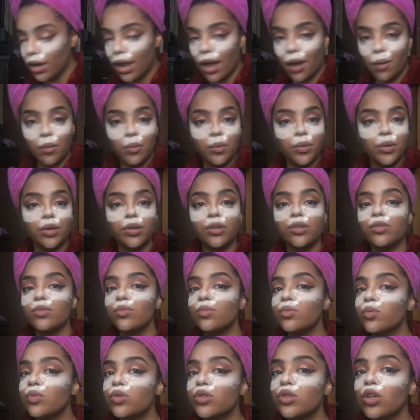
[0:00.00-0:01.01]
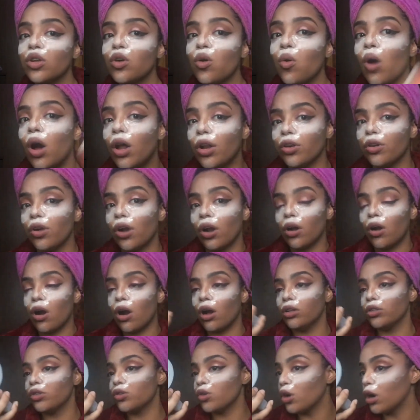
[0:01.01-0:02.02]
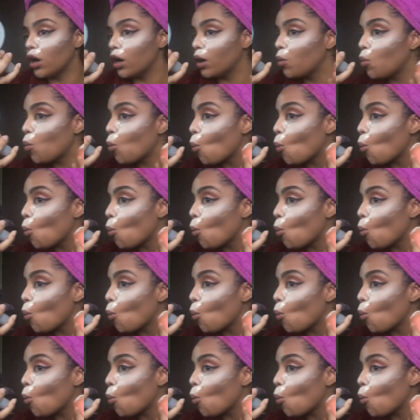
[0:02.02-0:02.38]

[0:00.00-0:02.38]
Now what we're gonna do, we're just gonna go under our contour.